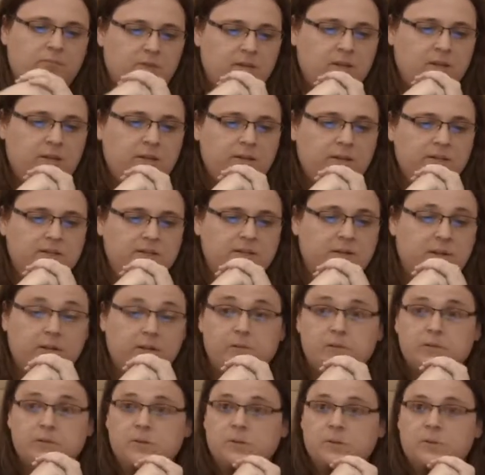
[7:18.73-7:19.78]
And is
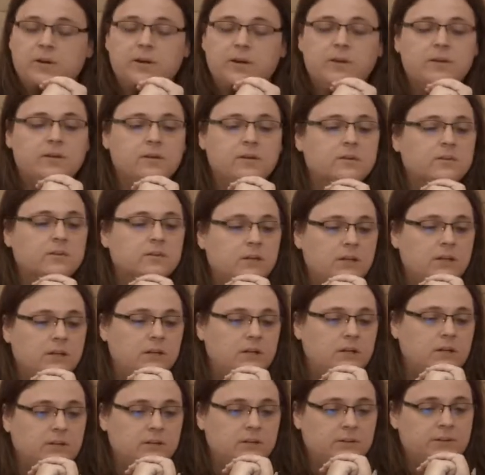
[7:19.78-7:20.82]
another story.
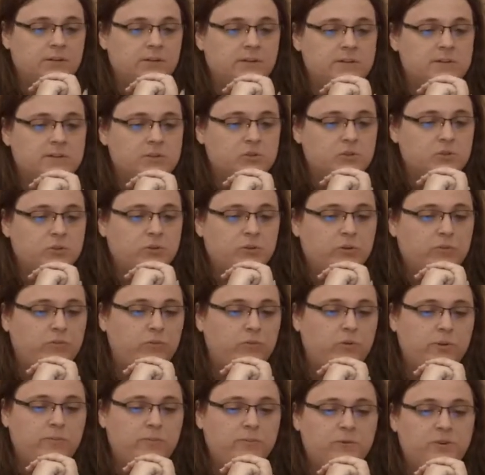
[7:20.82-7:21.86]
Uh, is a short
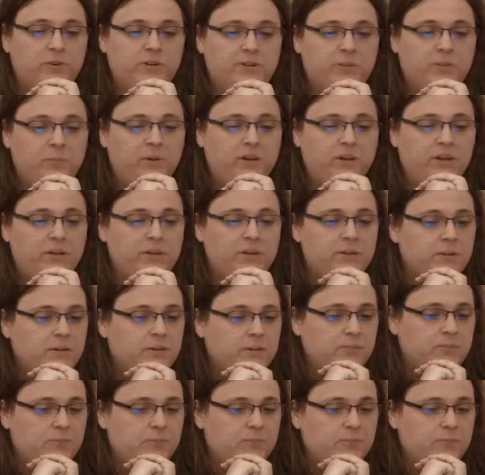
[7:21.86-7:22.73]
form for independent.